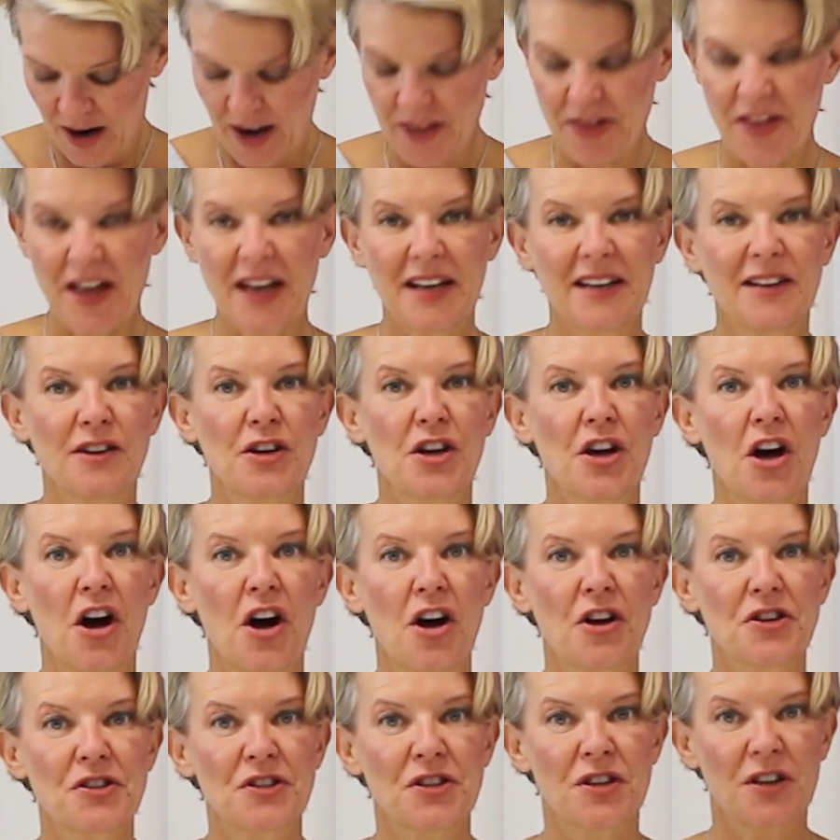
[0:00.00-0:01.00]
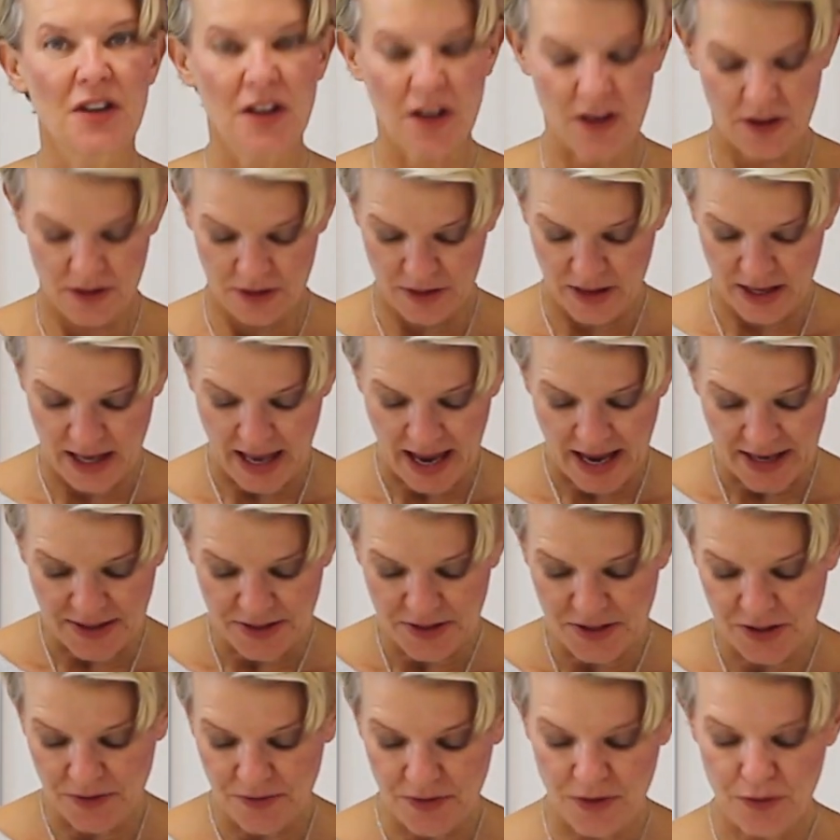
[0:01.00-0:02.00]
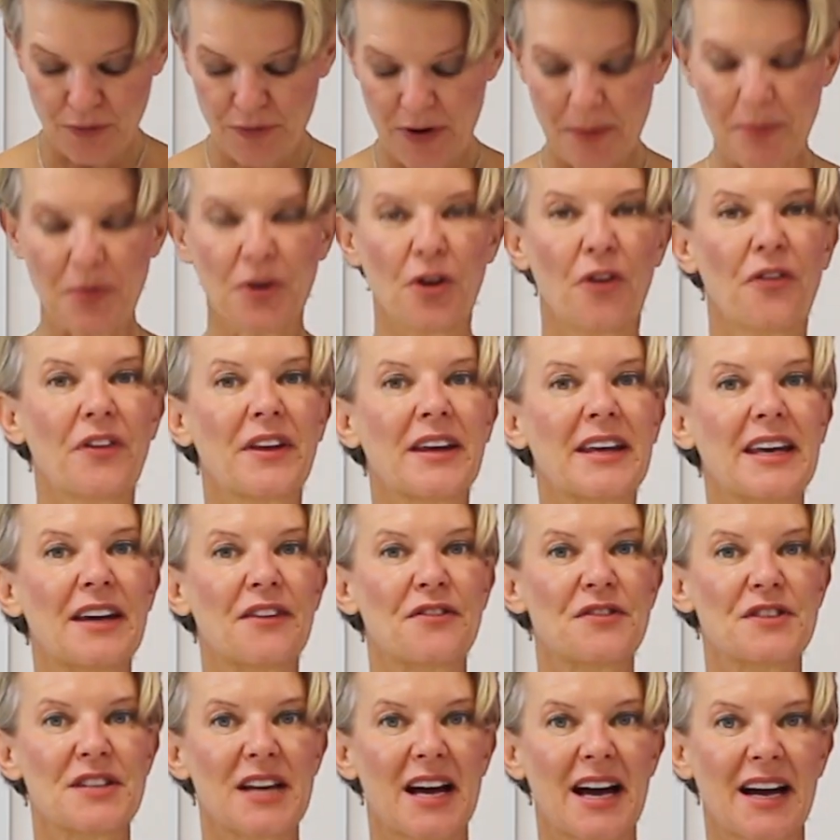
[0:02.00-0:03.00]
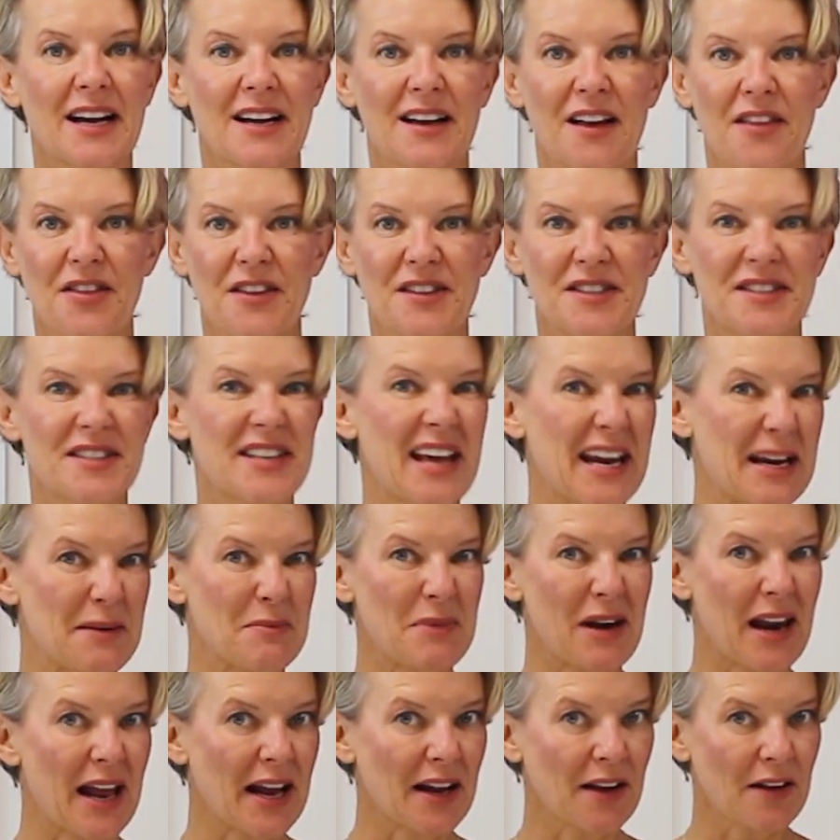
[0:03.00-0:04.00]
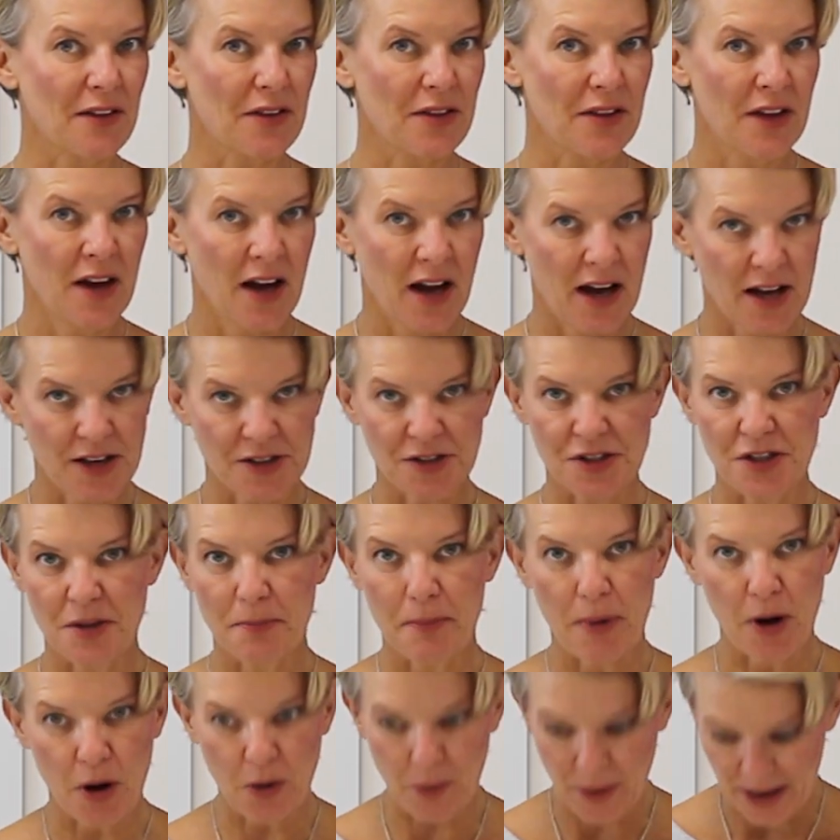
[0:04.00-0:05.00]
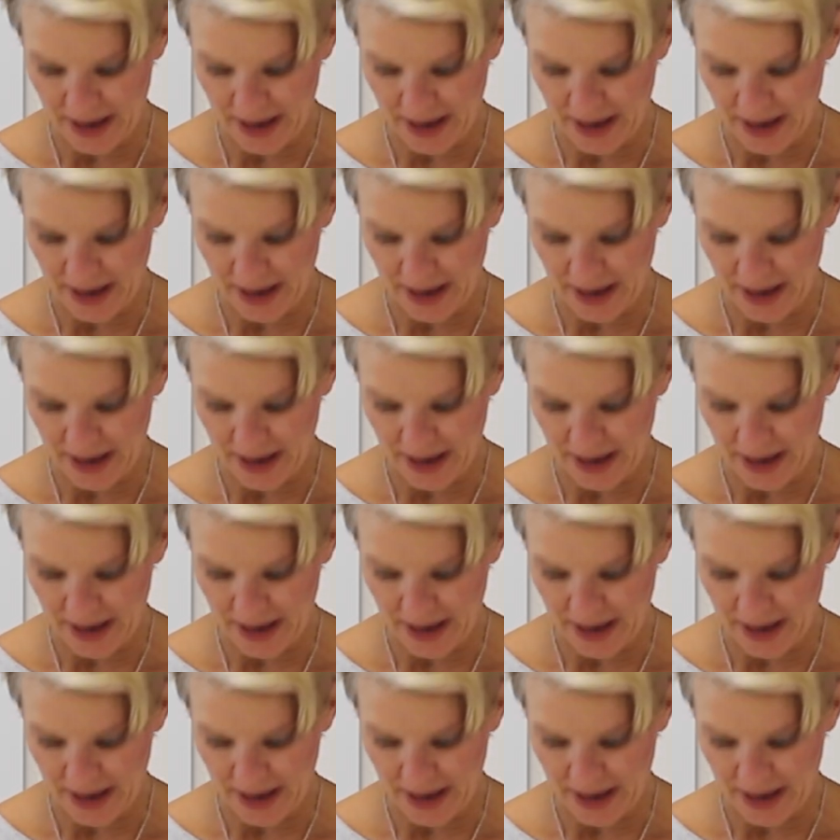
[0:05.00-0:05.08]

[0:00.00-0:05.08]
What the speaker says: I then cut the ends of the ribbon on the gift tag the same length as the bow